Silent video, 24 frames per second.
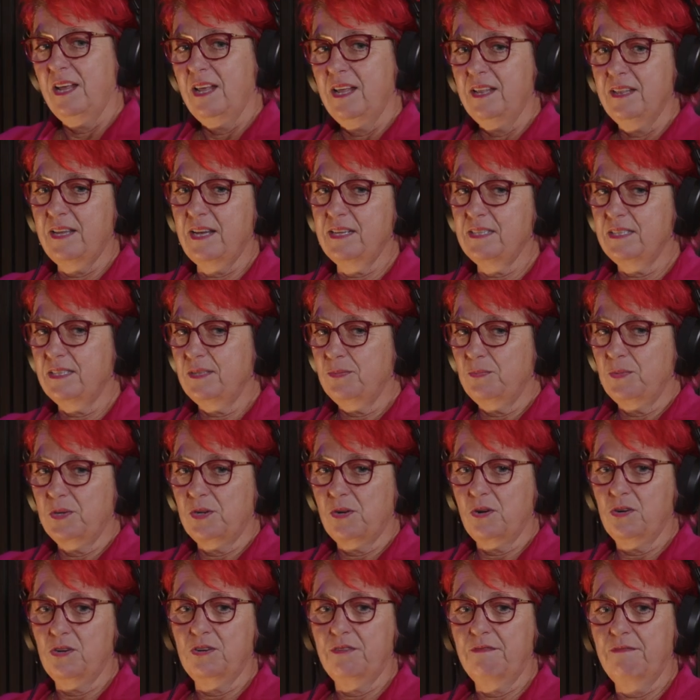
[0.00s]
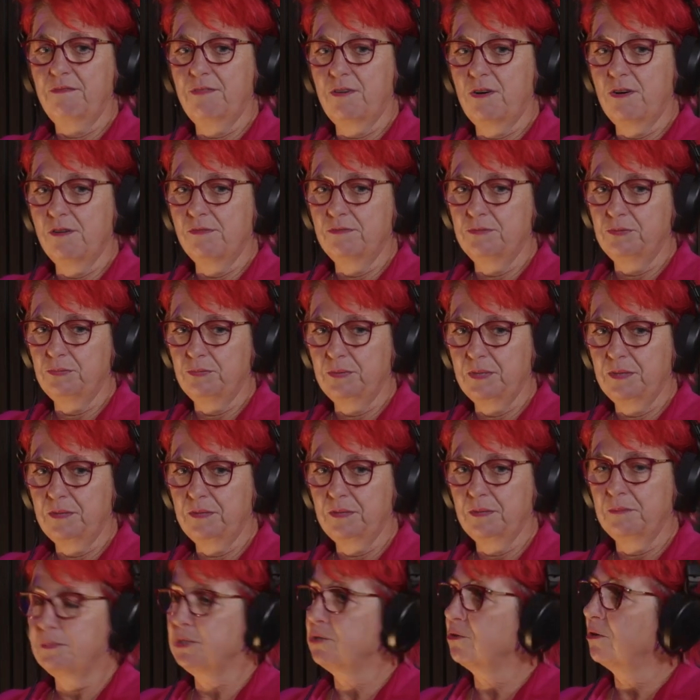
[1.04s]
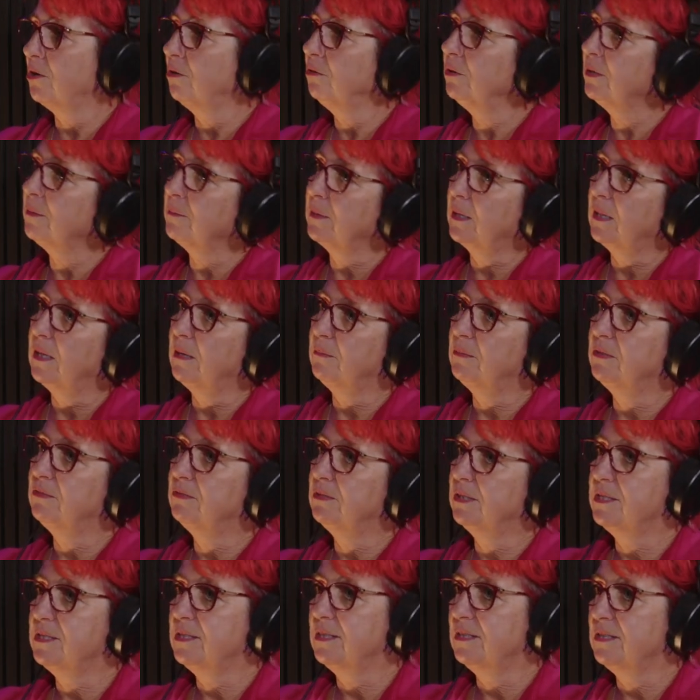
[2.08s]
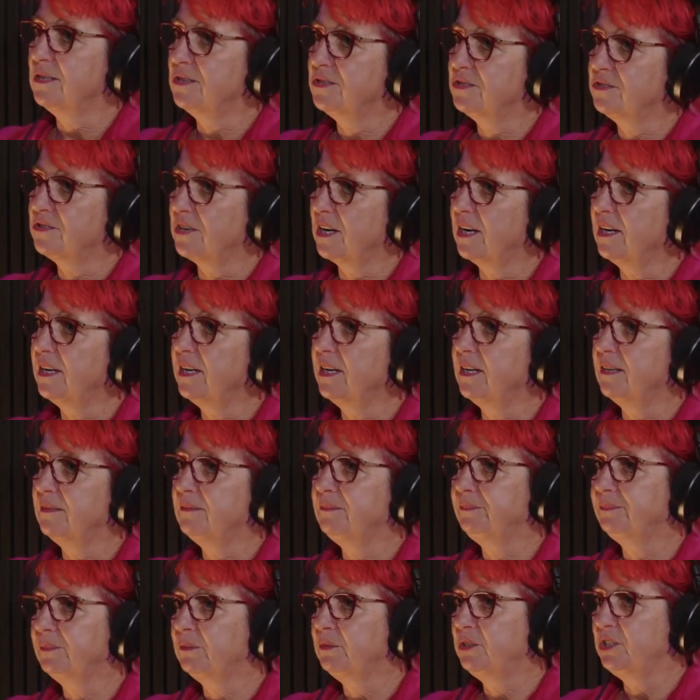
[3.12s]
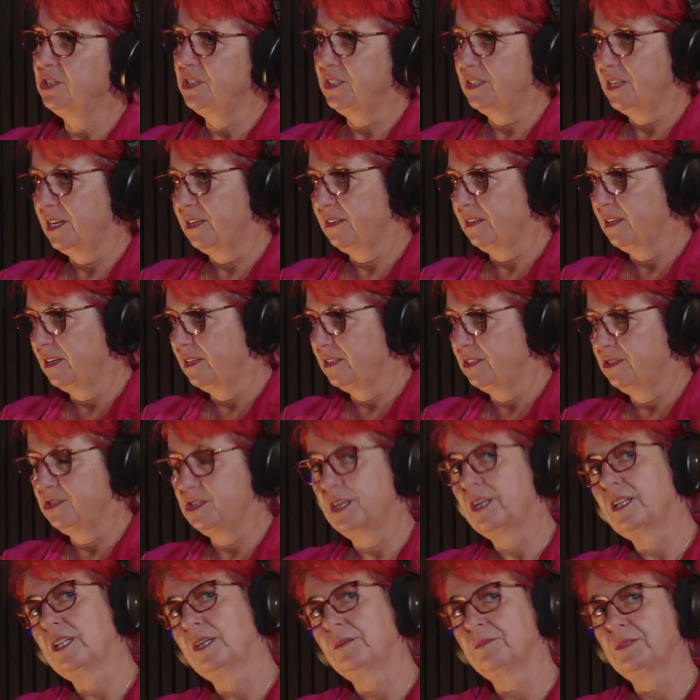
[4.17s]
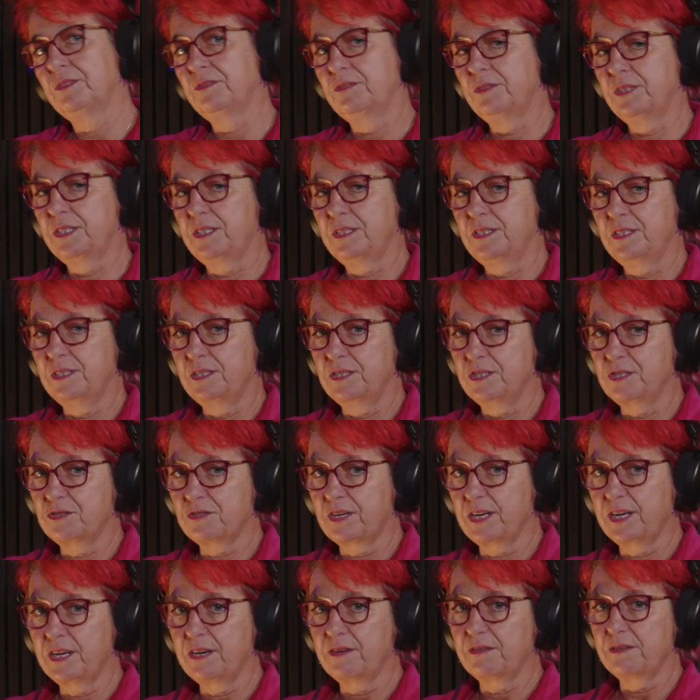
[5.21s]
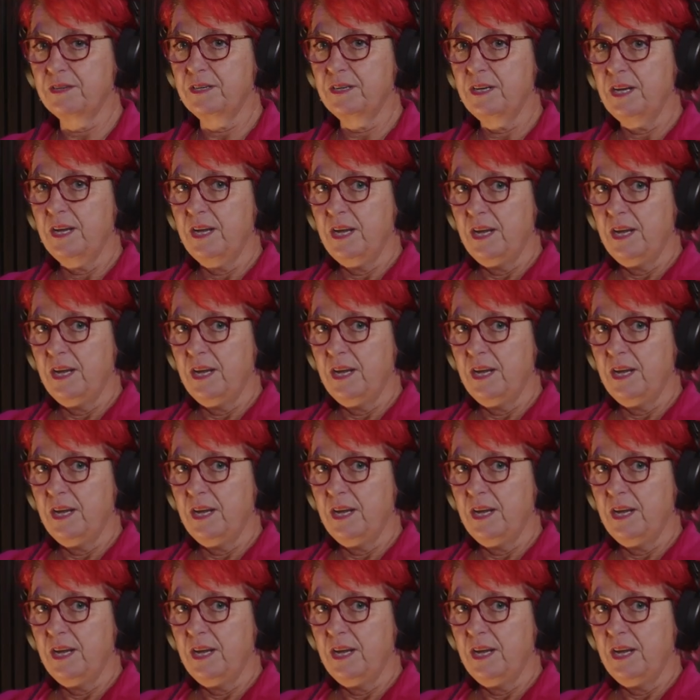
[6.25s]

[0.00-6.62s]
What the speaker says: that's when I got involved with the Petroleum Club of Western Australia, which is now the Energy Club of Western Australia, and